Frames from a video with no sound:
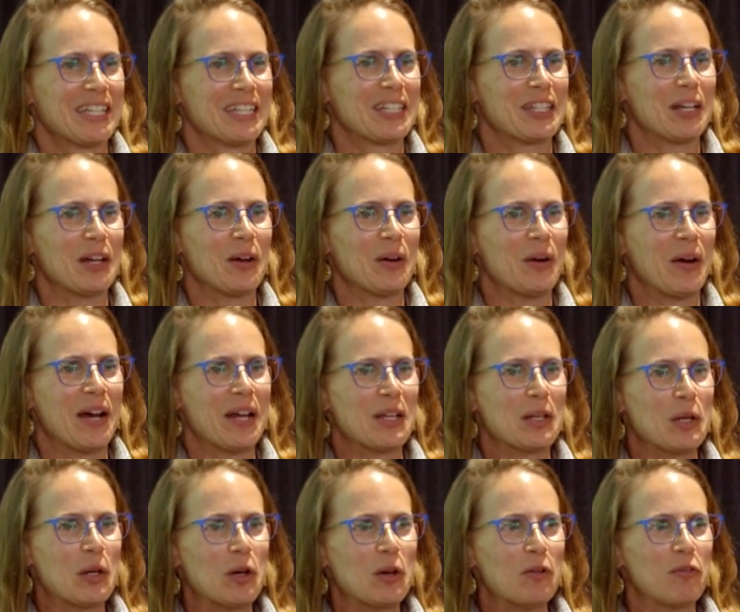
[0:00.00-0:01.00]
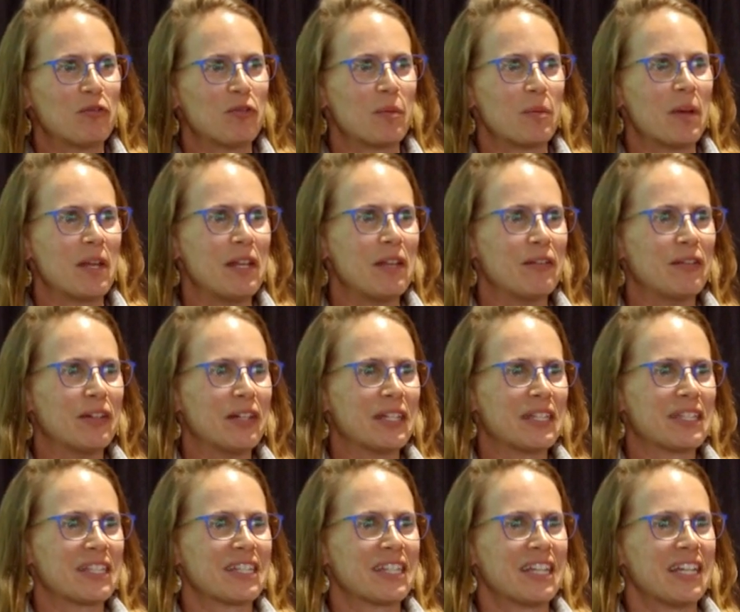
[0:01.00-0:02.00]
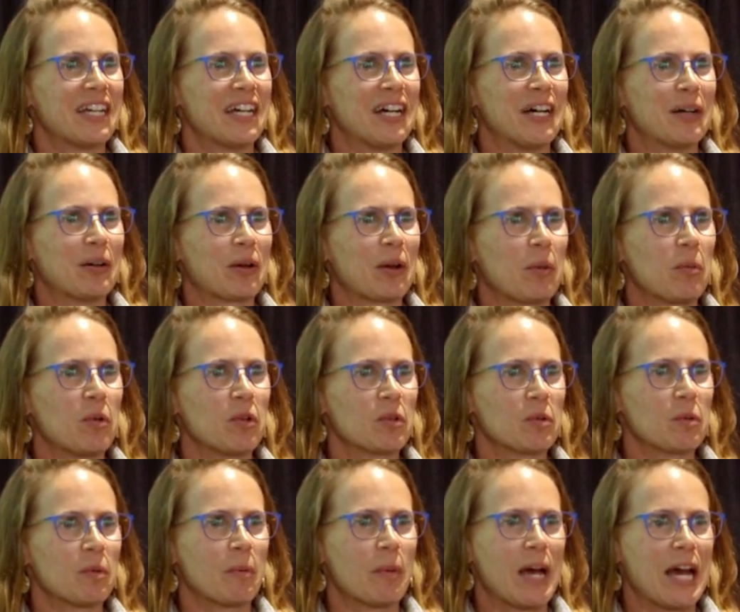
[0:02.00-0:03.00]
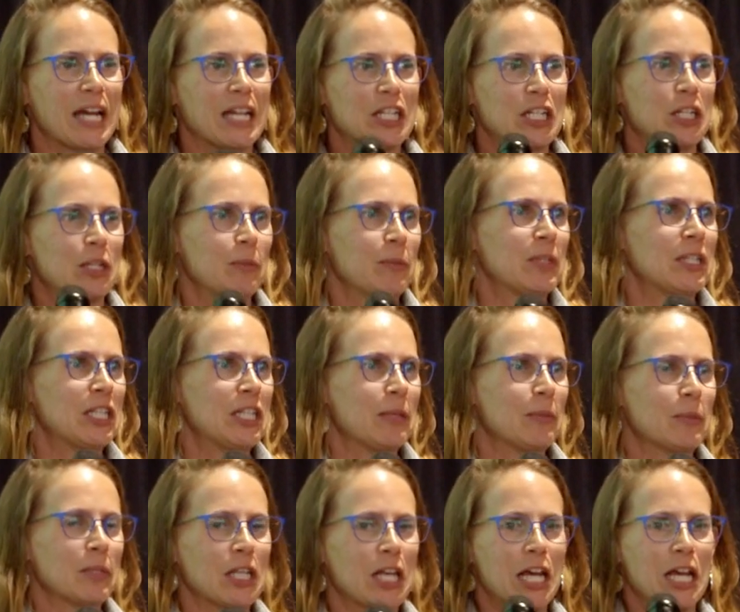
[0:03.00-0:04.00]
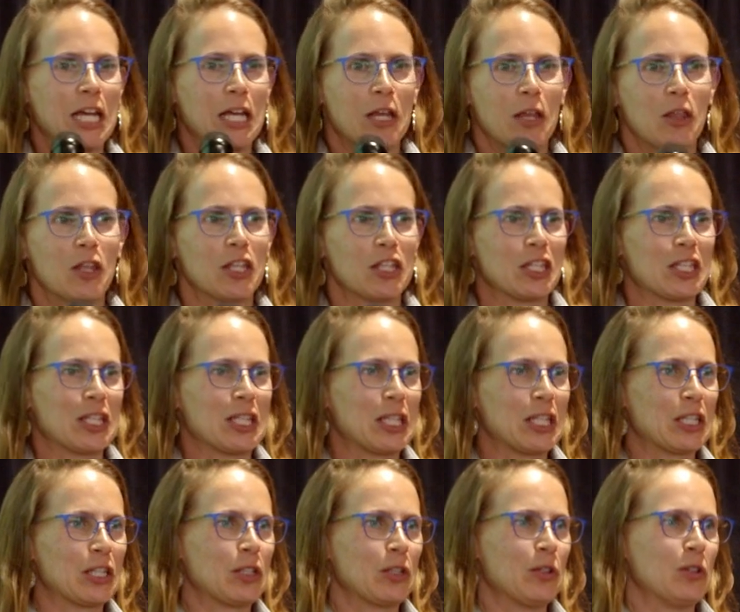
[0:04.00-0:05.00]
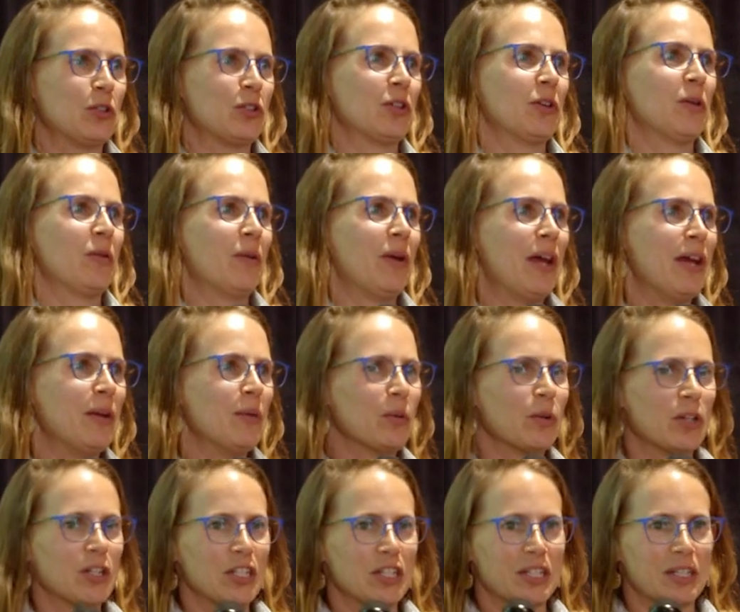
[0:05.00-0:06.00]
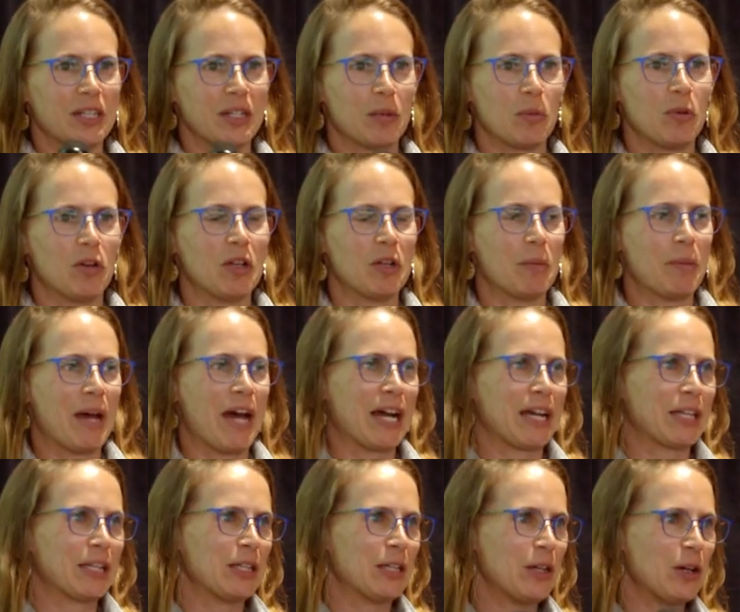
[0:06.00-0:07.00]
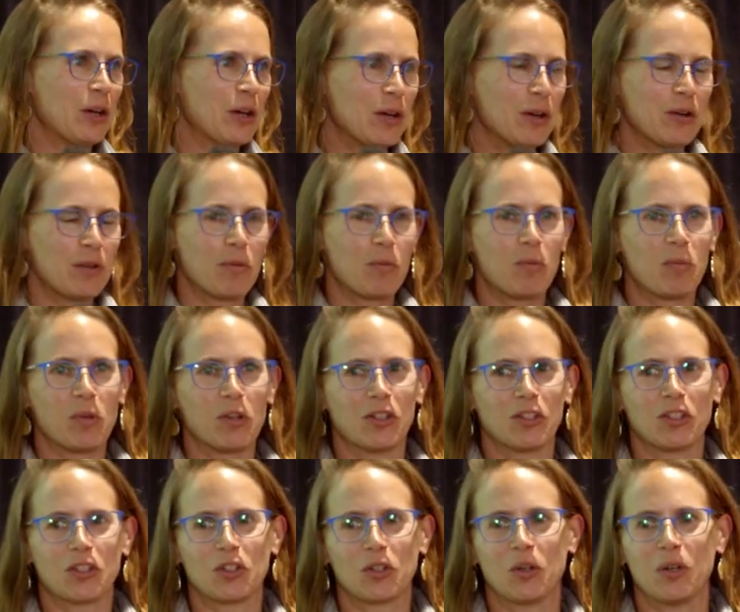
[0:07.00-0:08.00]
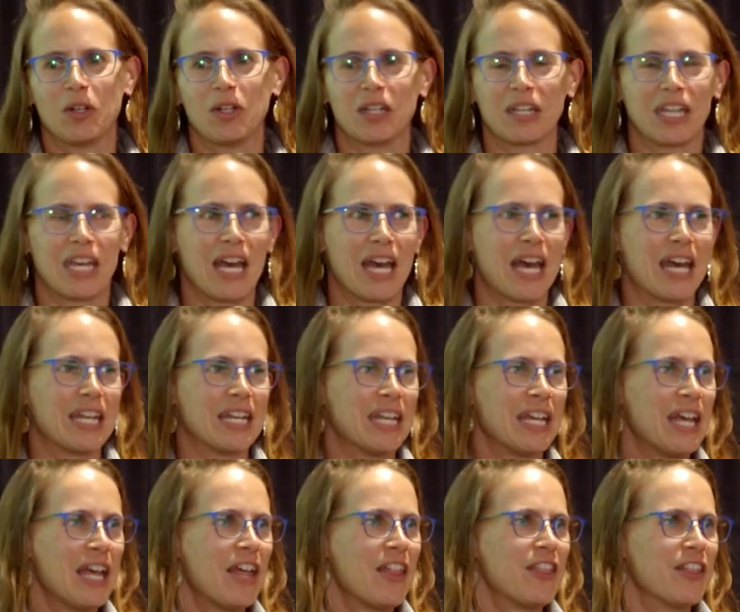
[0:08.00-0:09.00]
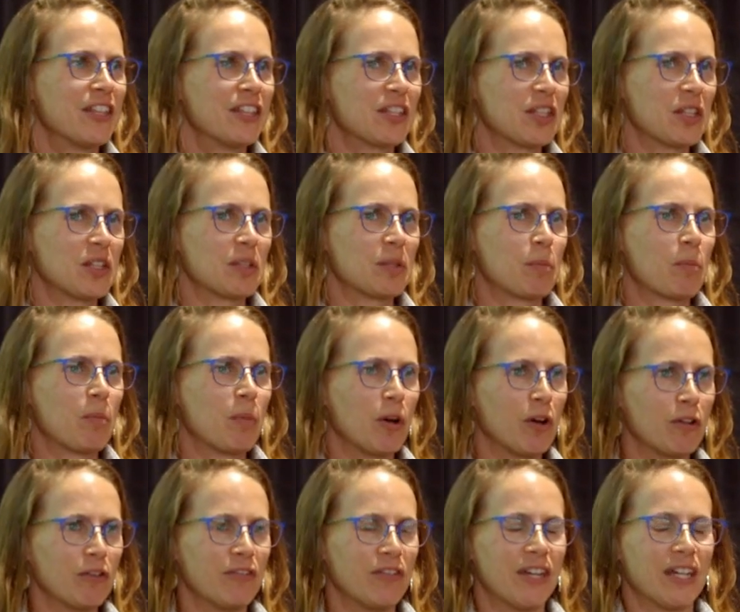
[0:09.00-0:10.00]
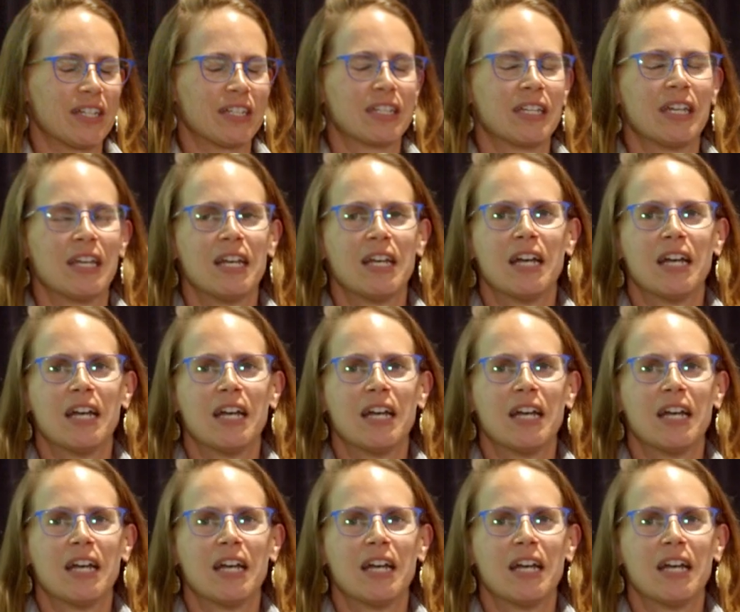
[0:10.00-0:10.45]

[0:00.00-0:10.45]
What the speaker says: So I know for many of us, compostable packaging seems like this is the solution, right? We're just going to put it back in the earth, build soil again. This is perfect.